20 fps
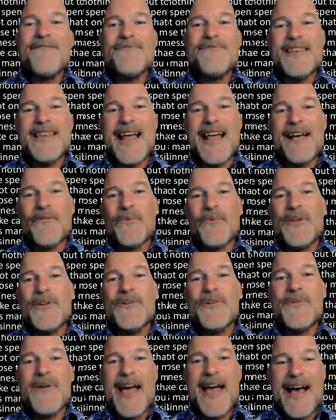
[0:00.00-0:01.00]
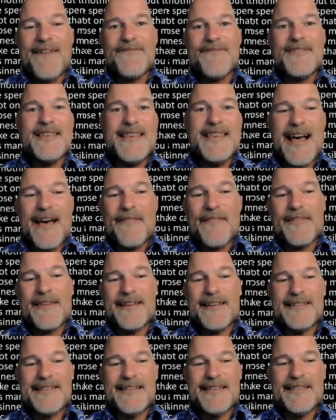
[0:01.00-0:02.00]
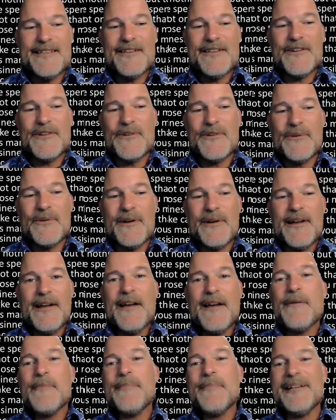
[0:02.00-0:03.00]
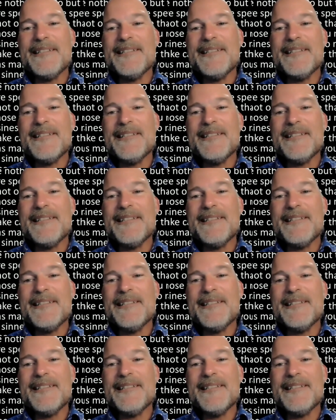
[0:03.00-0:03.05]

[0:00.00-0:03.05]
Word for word: Have not you have nothing to do